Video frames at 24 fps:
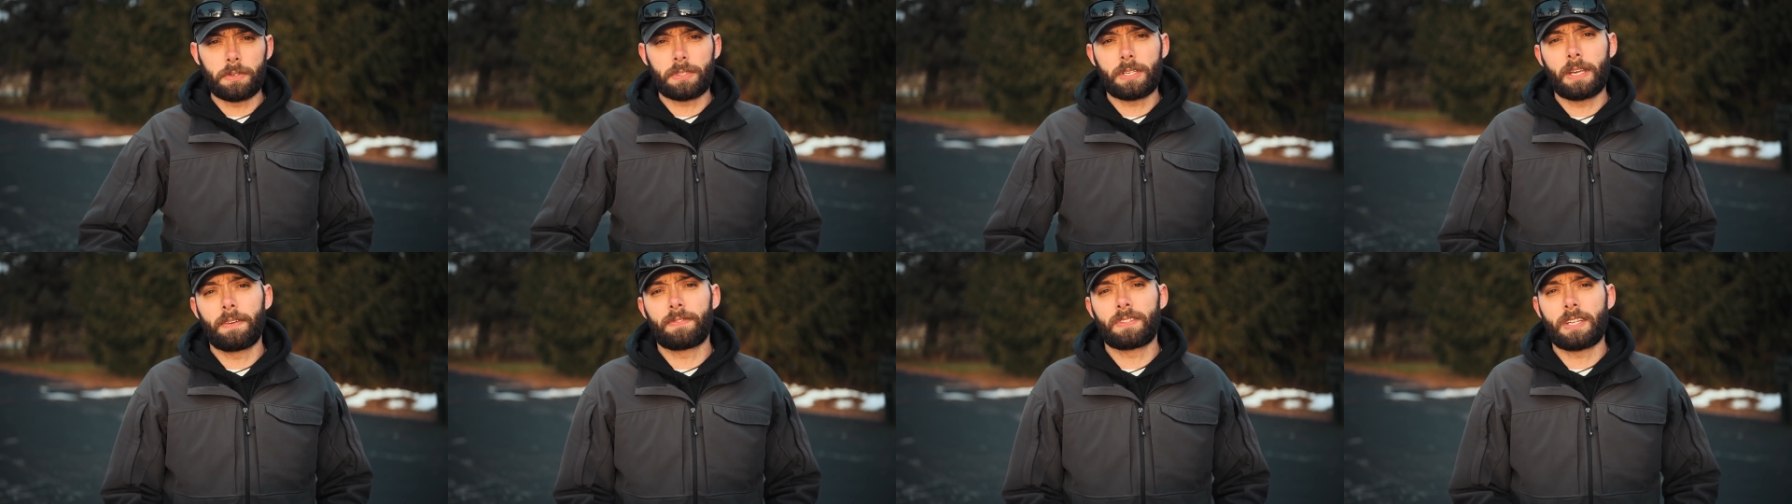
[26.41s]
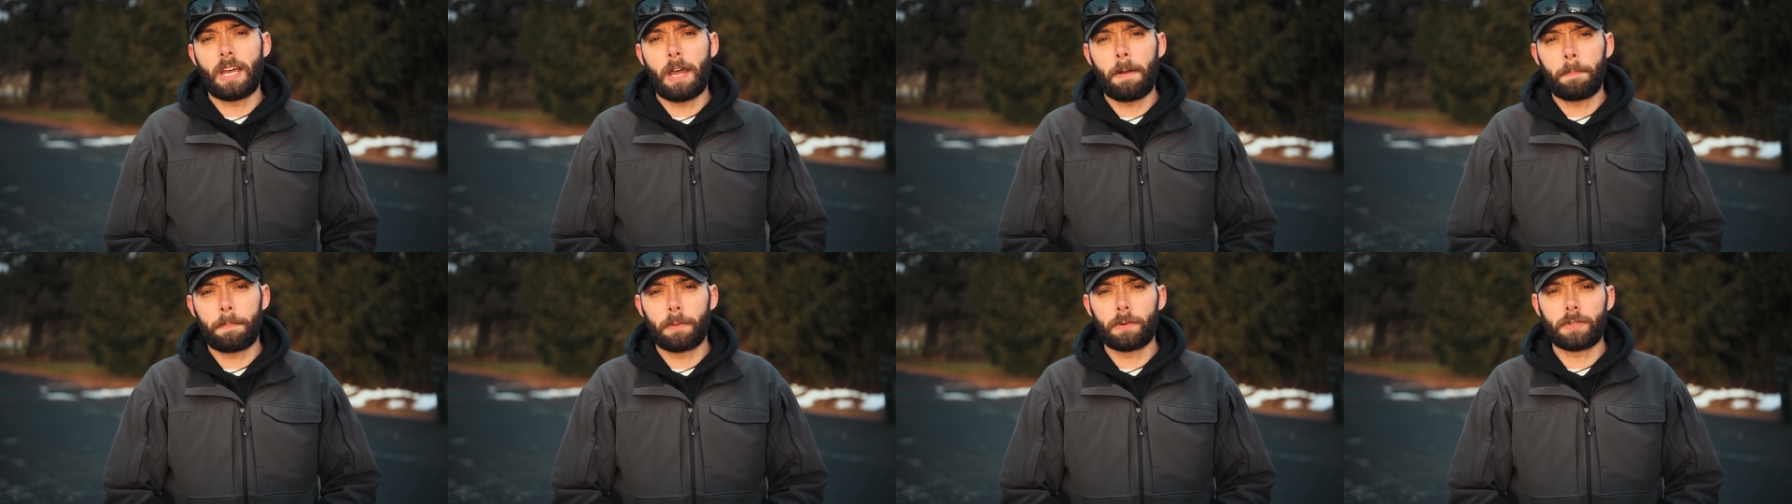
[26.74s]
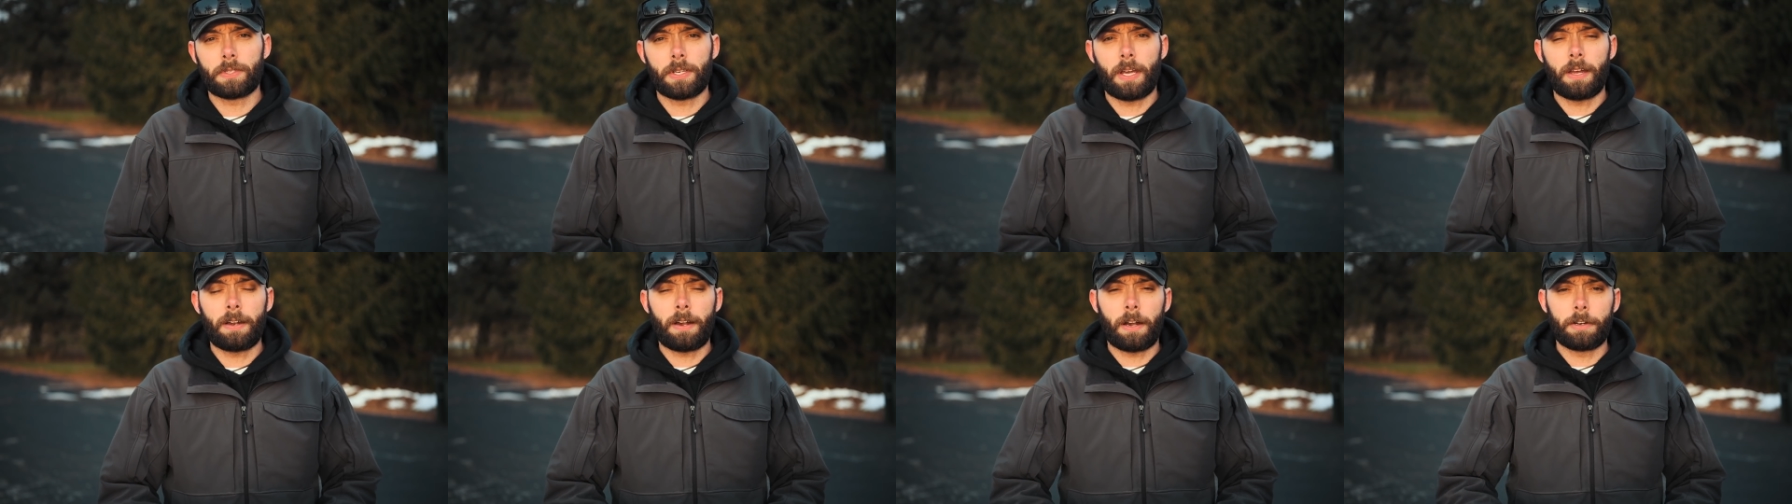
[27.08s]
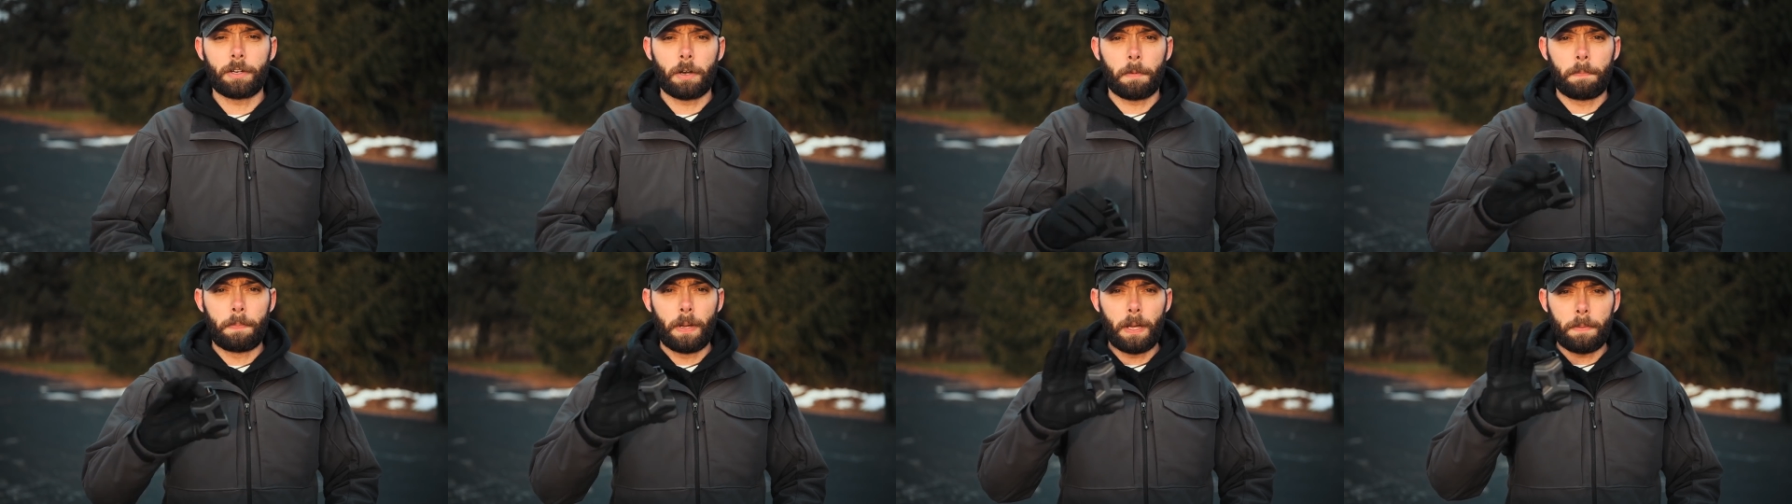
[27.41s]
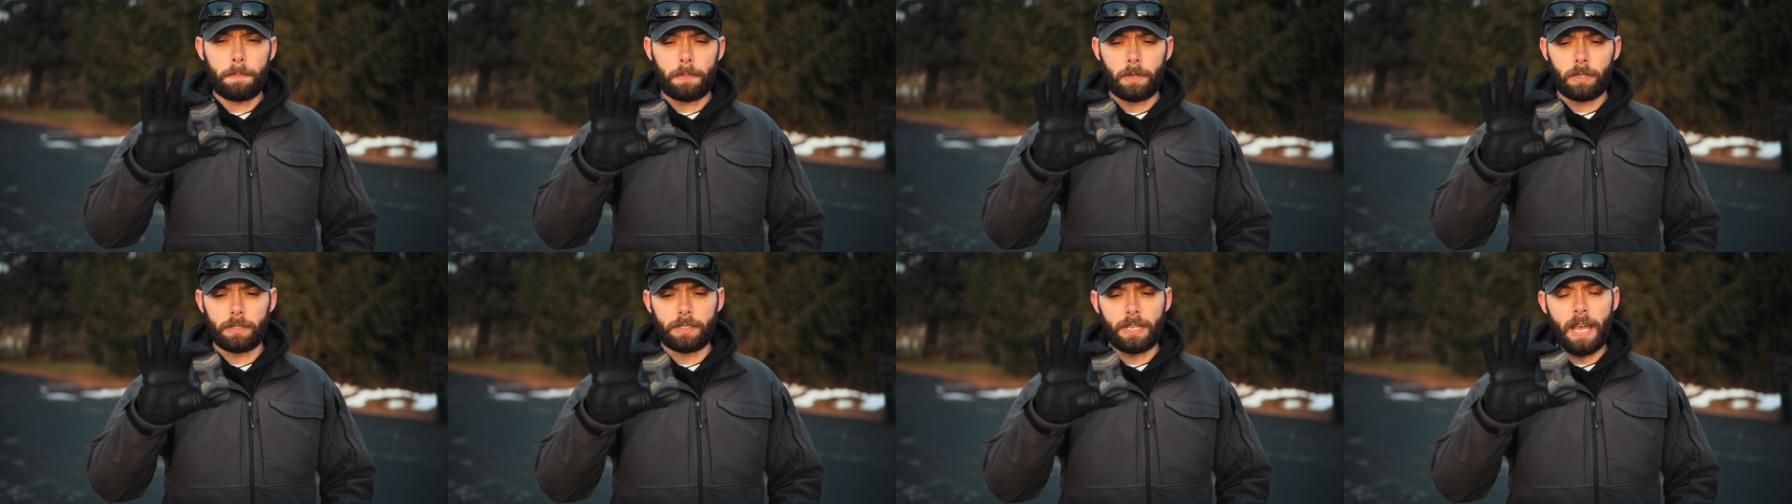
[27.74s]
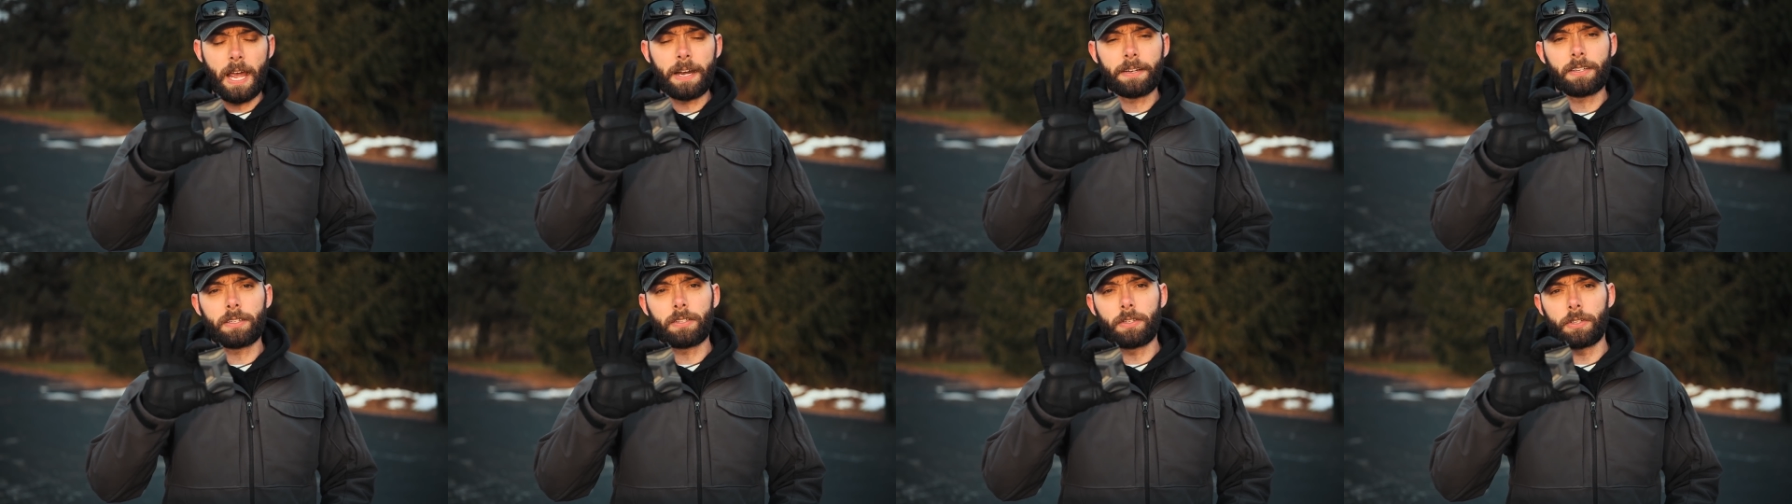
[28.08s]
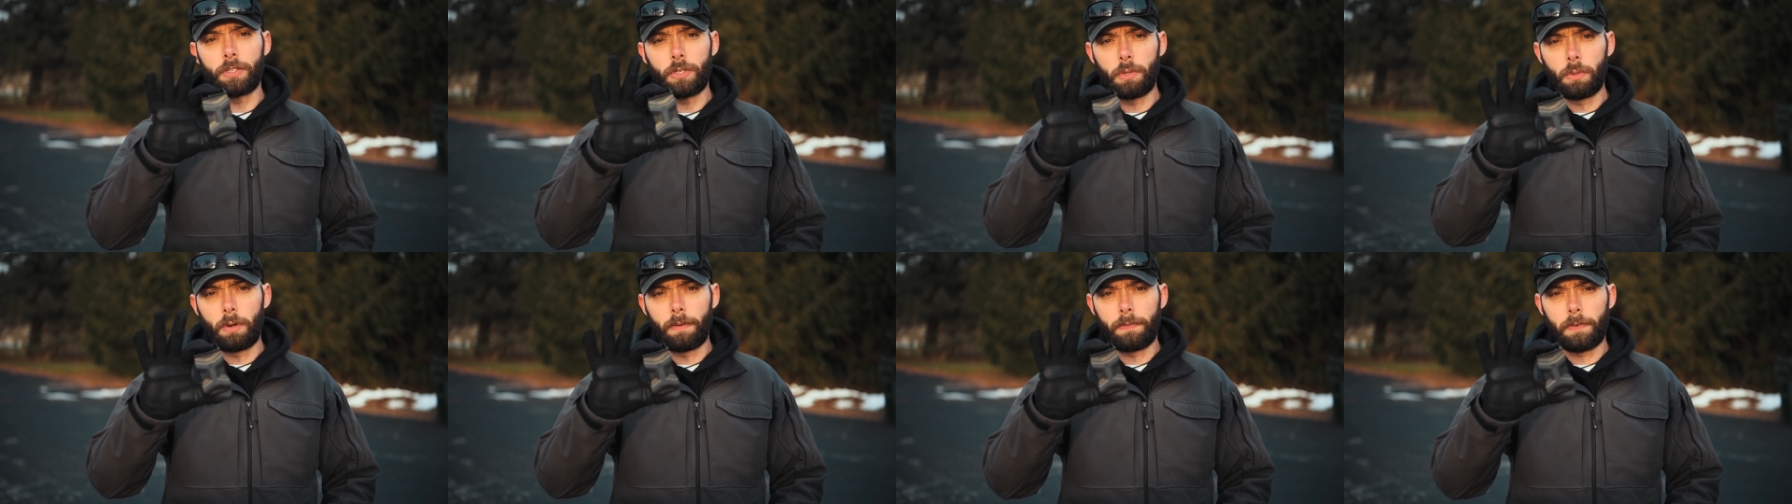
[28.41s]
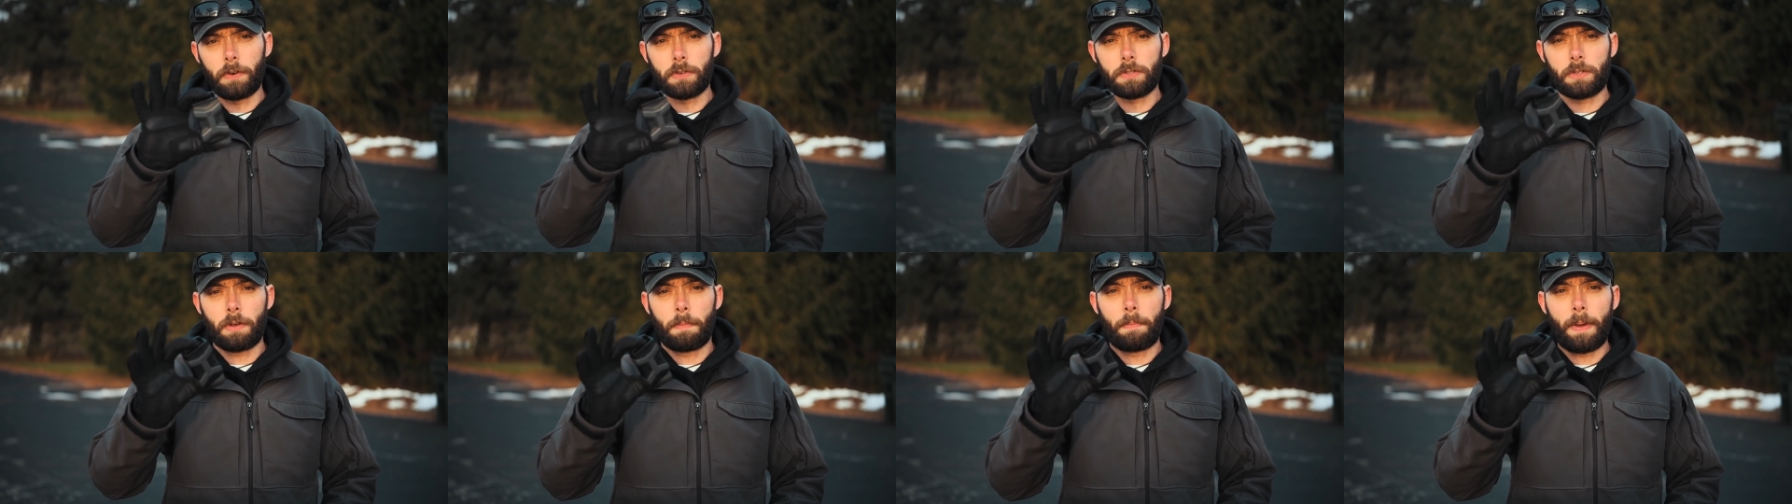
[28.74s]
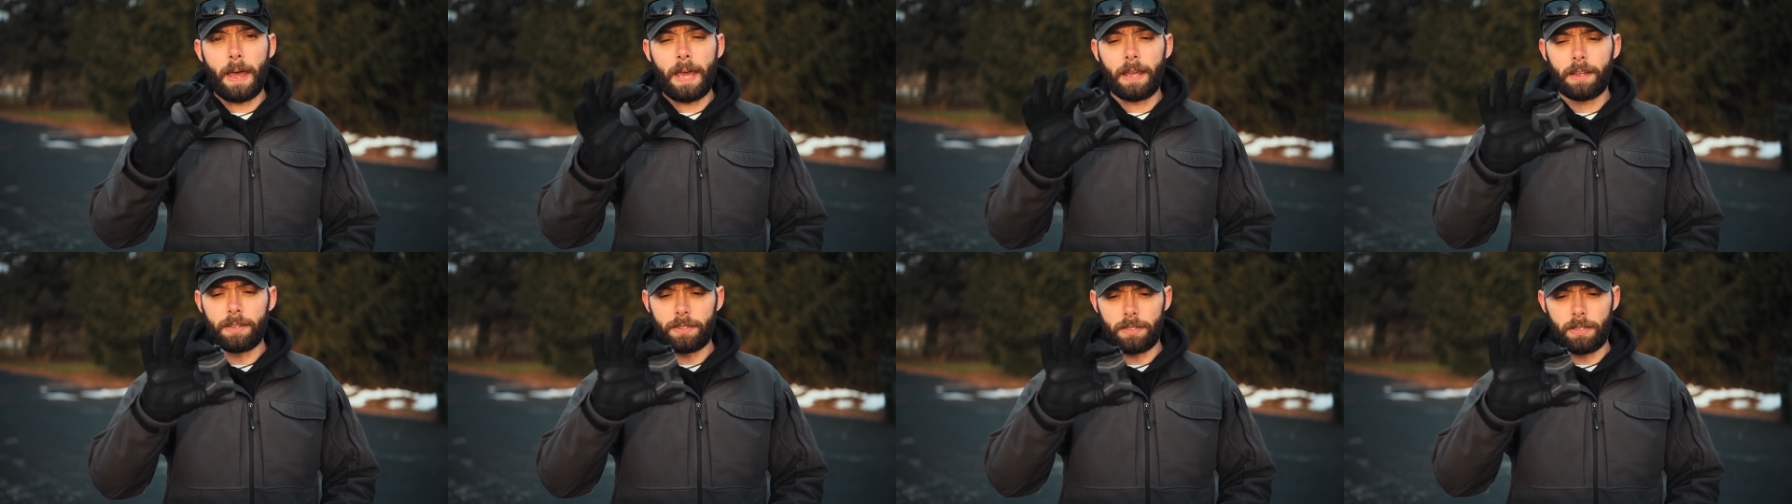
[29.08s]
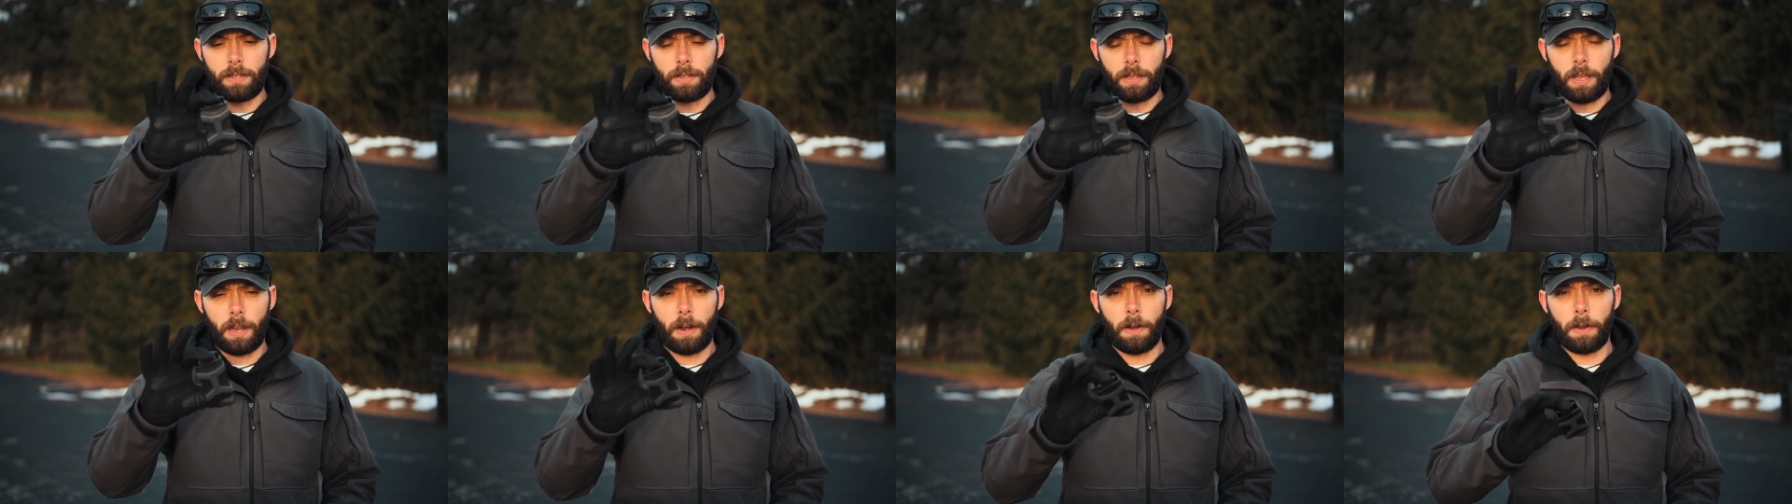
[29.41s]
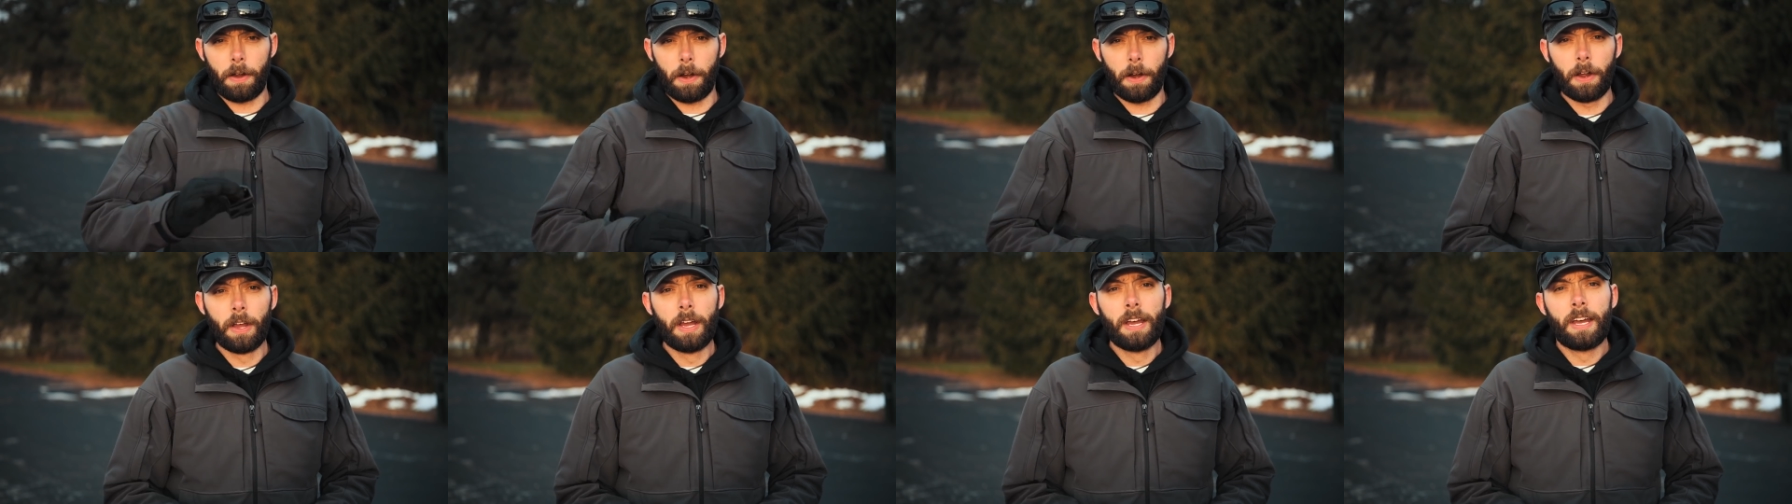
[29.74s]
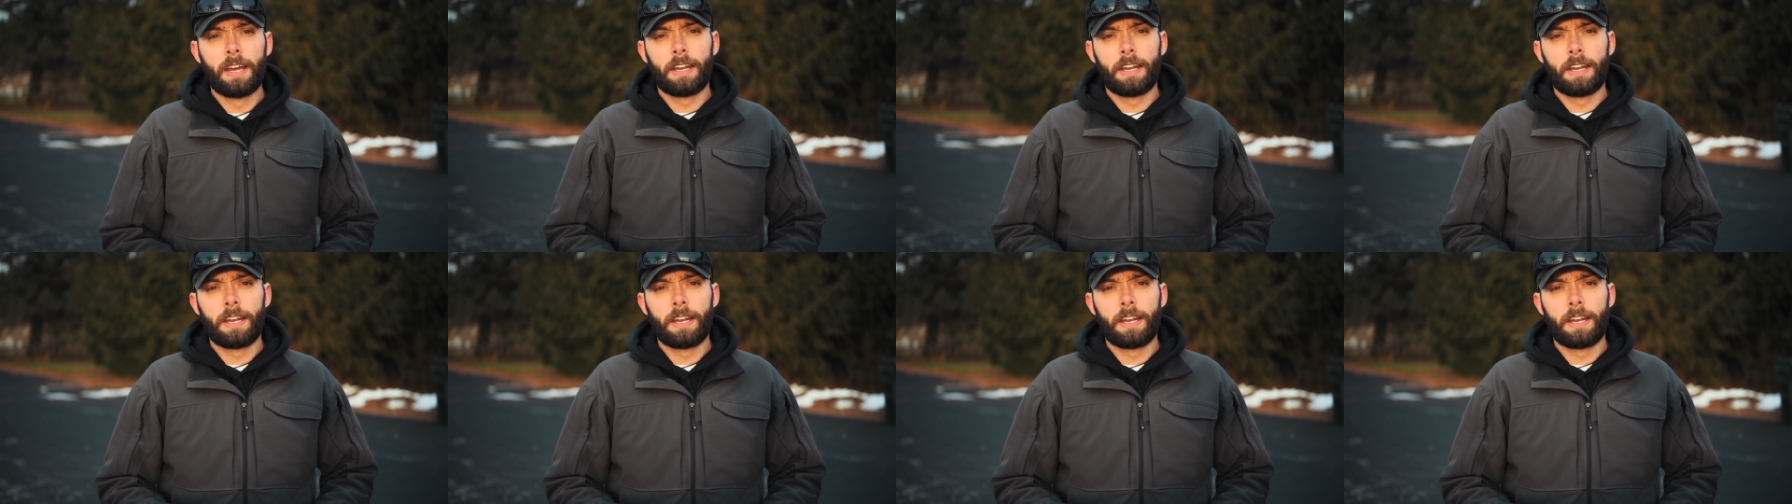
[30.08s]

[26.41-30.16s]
save ten percent on your Pitbull Tactical Universal Magazine Carrier.